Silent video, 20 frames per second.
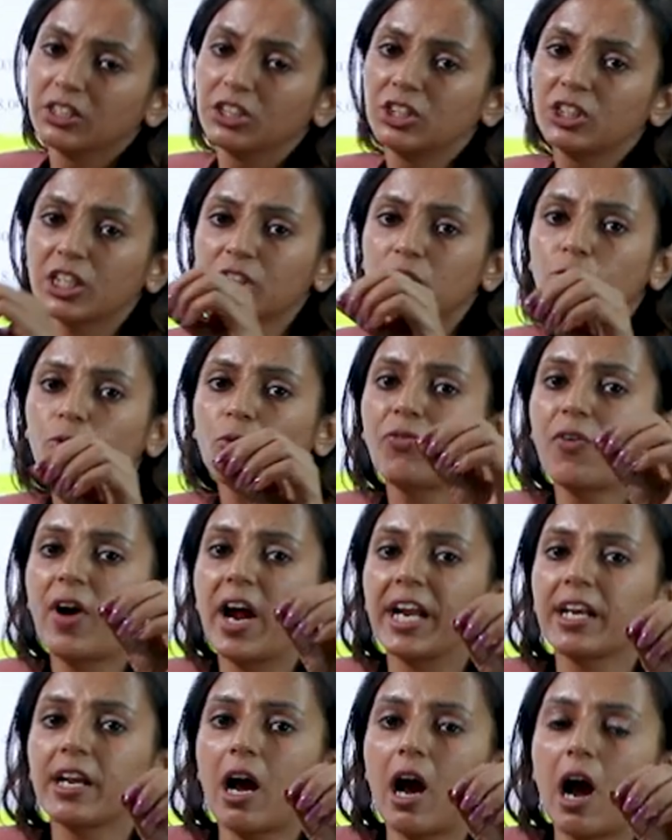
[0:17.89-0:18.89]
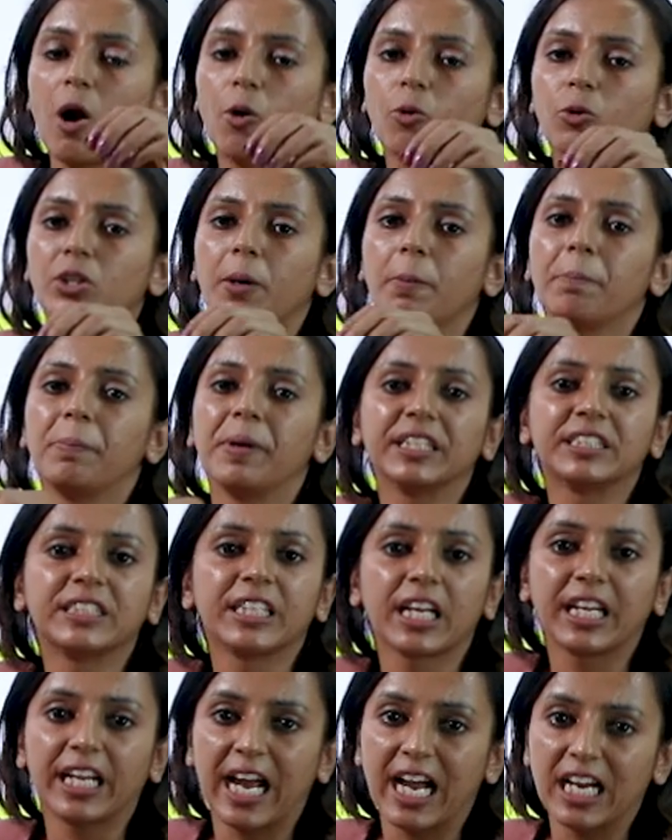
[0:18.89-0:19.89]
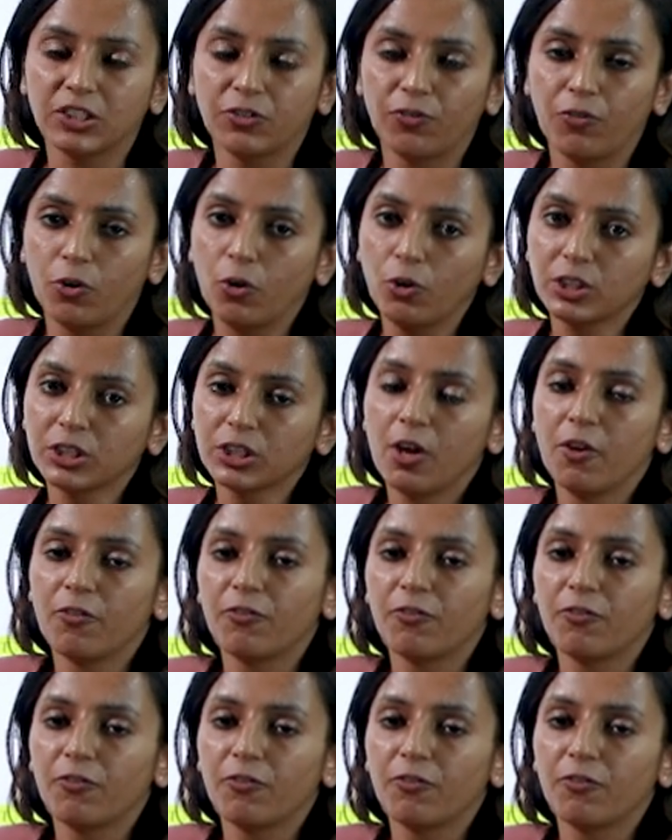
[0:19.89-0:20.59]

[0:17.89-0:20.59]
Just to find out the basic cash flows